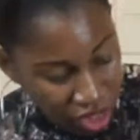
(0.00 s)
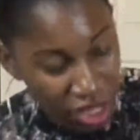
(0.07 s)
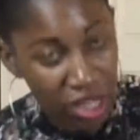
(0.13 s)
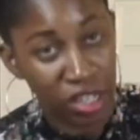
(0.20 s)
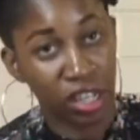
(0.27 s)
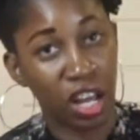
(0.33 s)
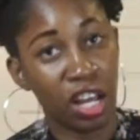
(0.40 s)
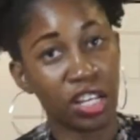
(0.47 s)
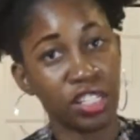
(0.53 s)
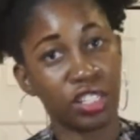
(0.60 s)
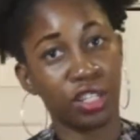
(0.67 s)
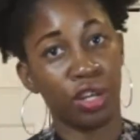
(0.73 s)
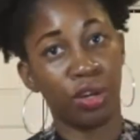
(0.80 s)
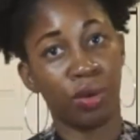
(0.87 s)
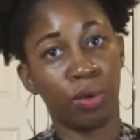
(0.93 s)
And
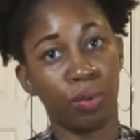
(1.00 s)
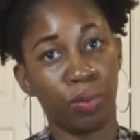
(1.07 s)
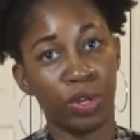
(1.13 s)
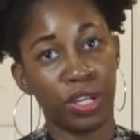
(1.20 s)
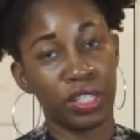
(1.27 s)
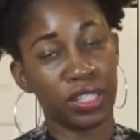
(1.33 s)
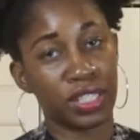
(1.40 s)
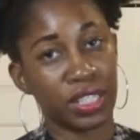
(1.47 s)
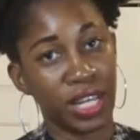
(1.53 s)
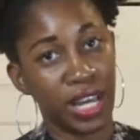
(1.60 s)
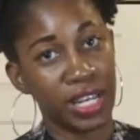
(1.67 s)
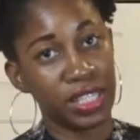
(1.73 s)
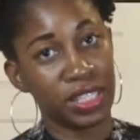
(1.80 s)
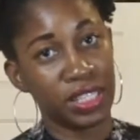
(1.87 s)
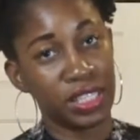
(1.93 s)
also when
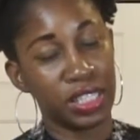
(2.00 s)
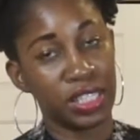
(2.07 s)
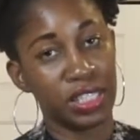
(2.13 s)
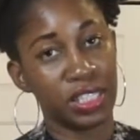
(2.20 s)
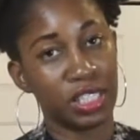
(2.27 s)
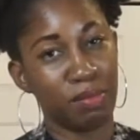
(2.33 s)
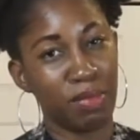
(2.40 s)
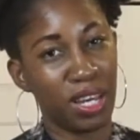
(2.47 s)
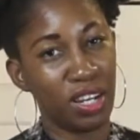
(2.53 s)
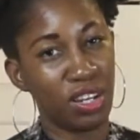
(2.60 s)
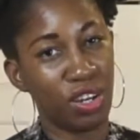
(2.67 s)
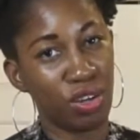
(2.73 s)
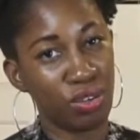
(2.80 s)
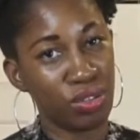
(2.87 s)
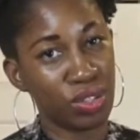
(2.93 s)
slicing,
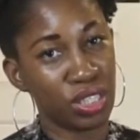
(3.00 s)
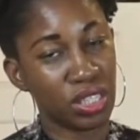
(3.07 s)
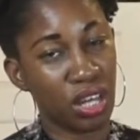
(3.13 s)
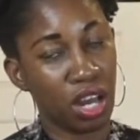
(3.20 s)
tomatoes